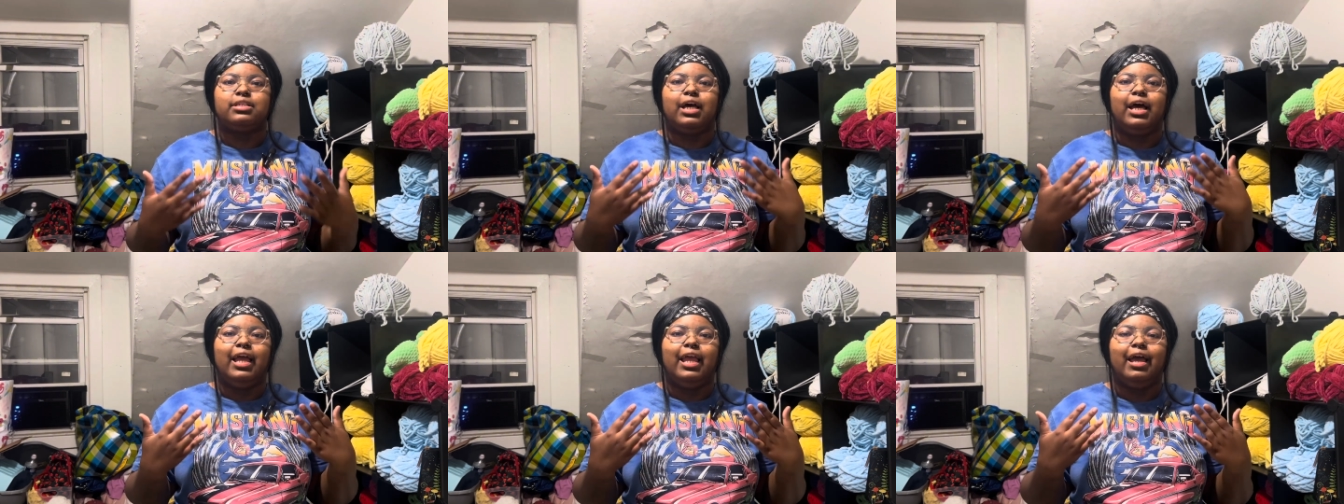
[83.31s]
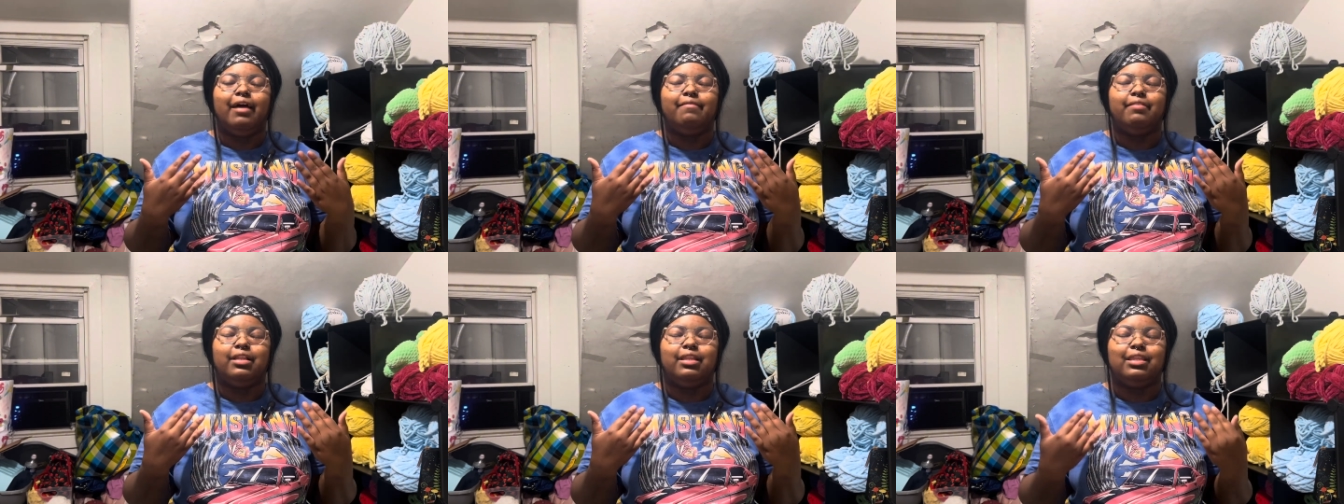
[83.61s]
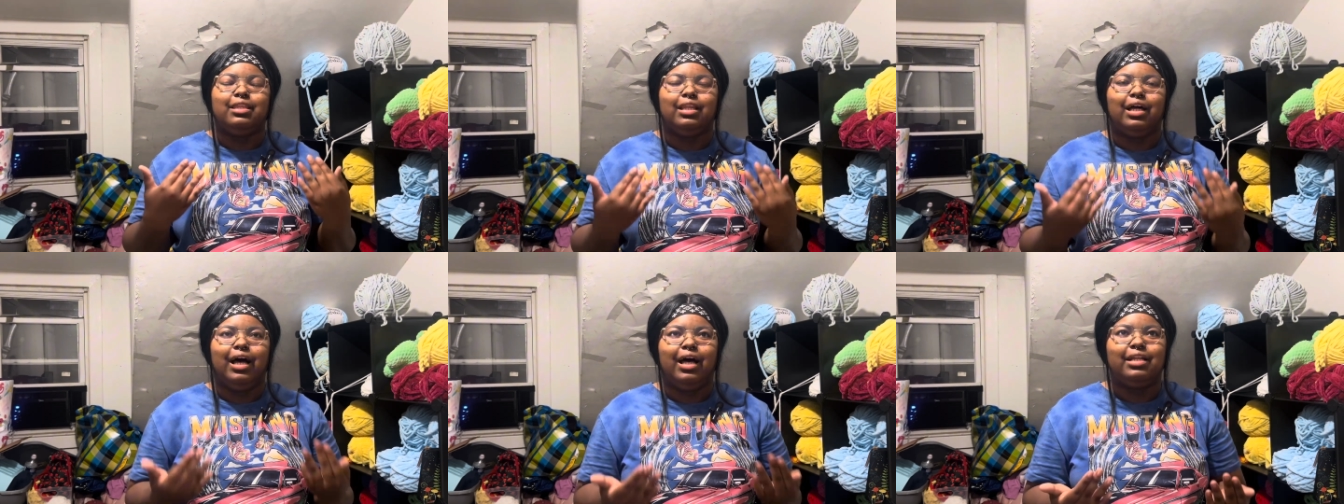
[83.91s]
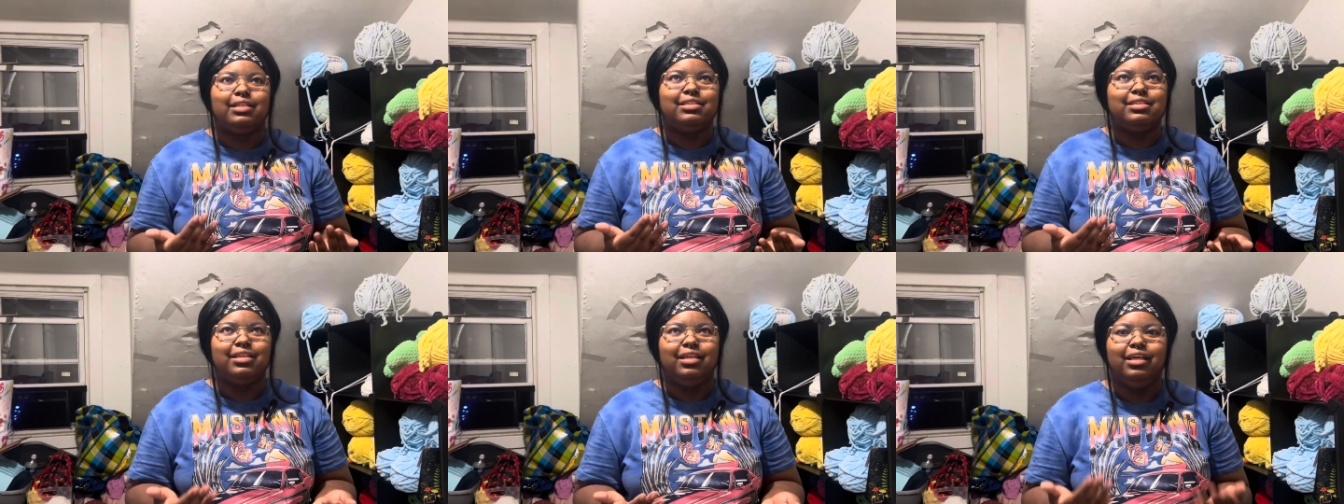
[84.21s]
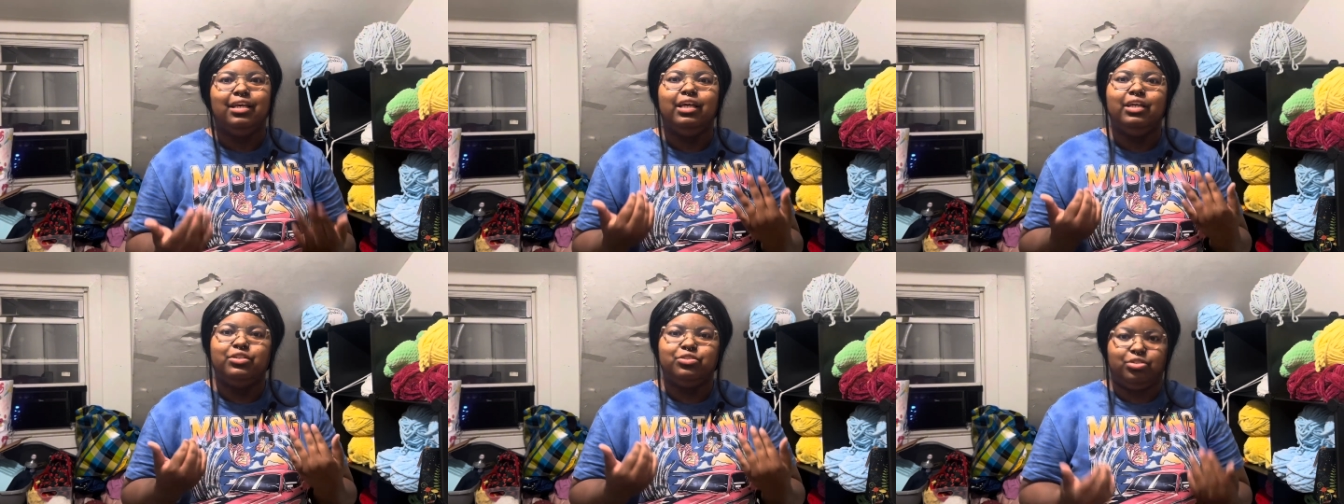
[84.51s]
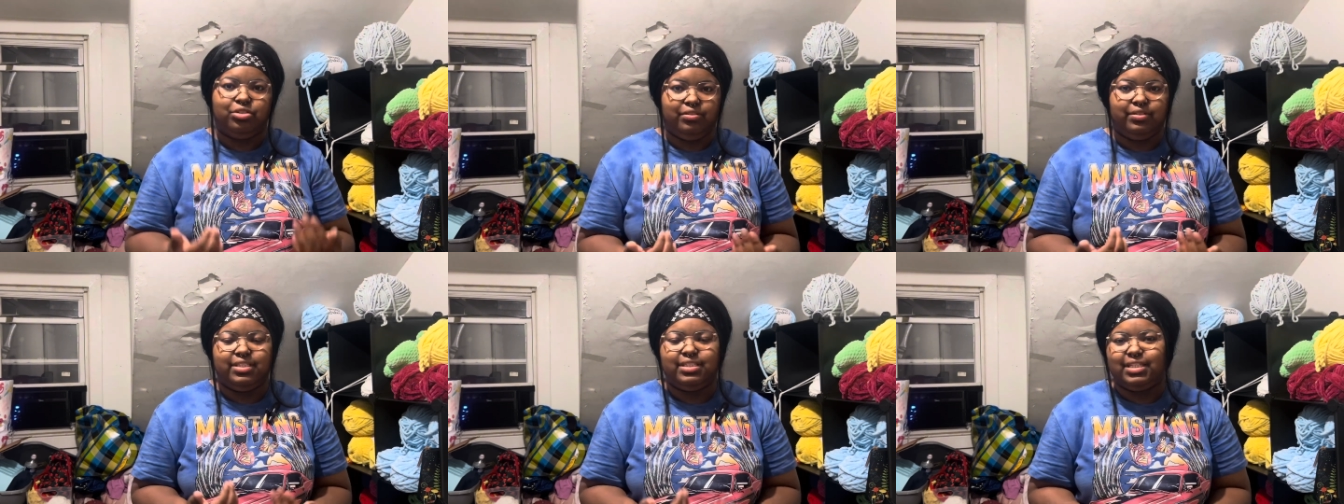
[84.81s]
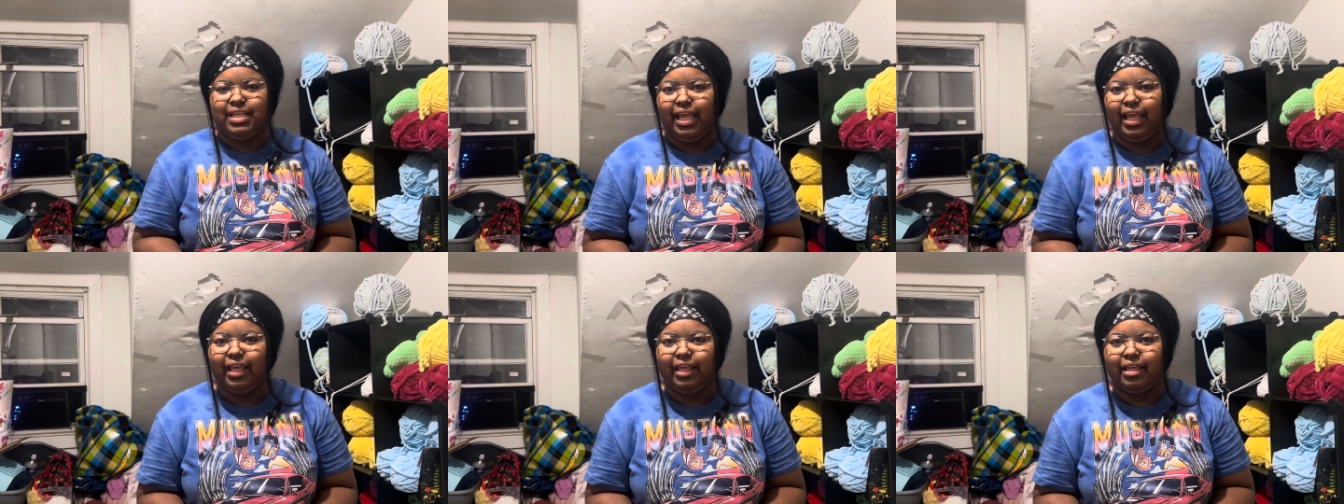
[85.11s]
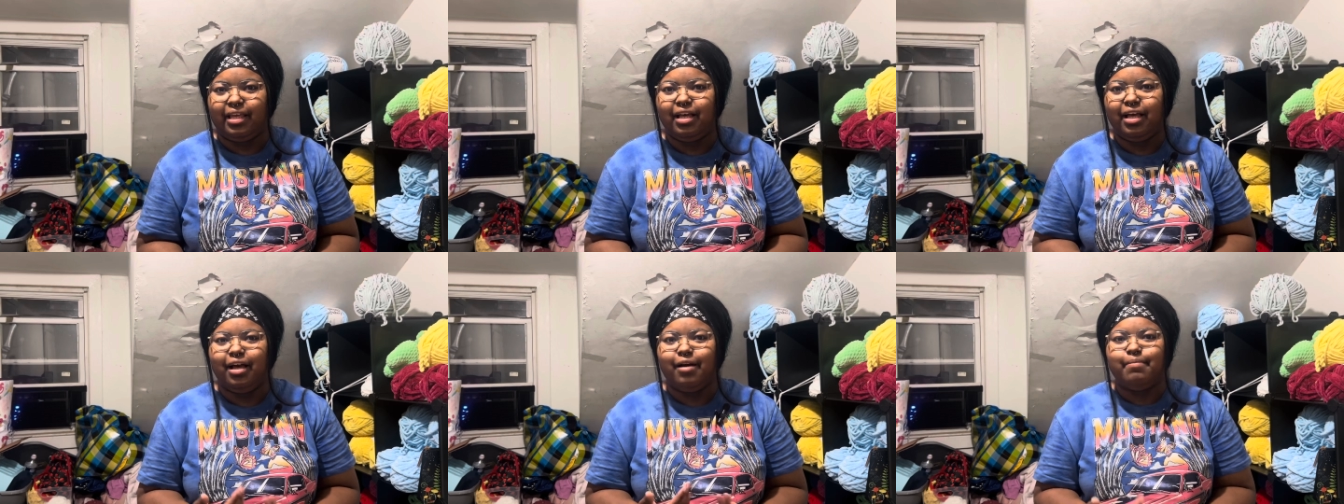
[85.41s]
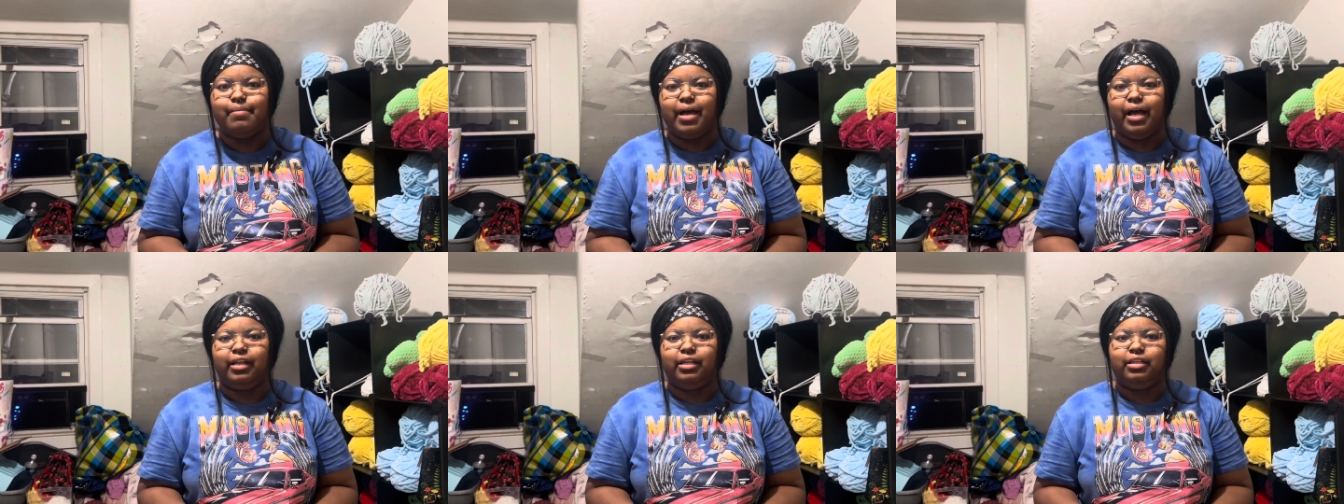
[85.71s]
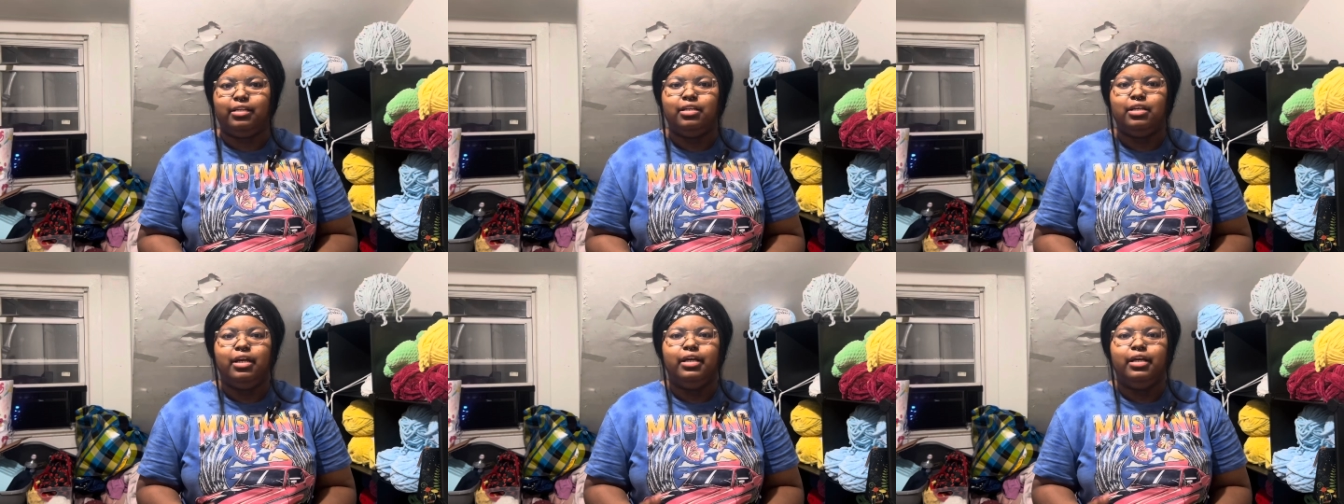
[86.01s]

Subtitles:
I have a lot to say about it.